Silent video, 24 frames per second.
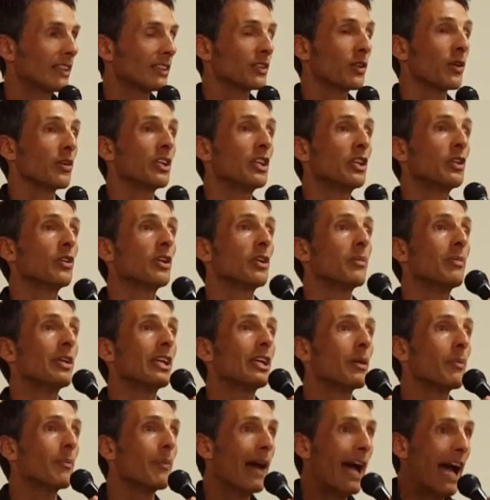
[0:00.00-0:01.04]
So that you can be
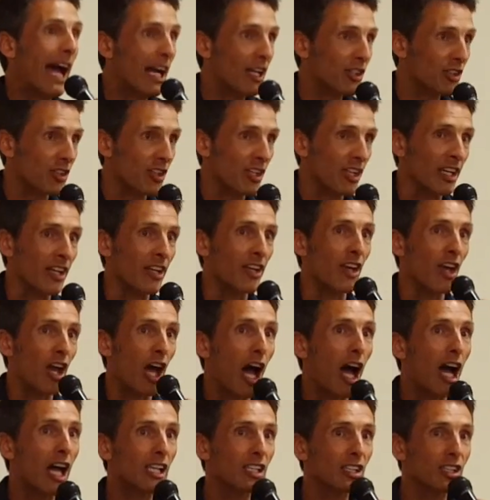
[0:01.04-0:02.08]
compassionate,
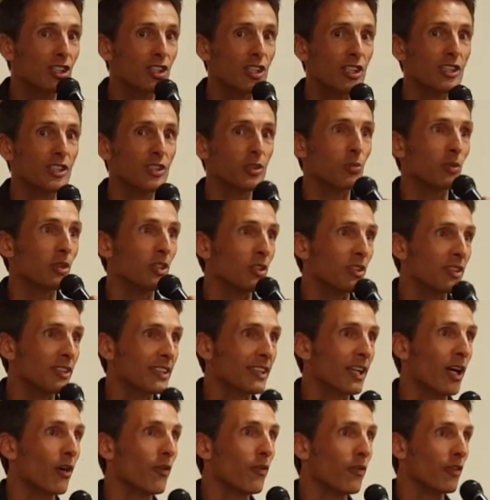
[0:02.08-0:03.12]
not just with
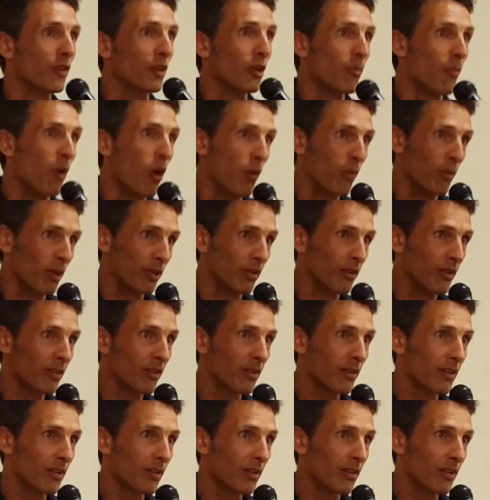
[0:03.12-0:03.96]
yourself in the moment,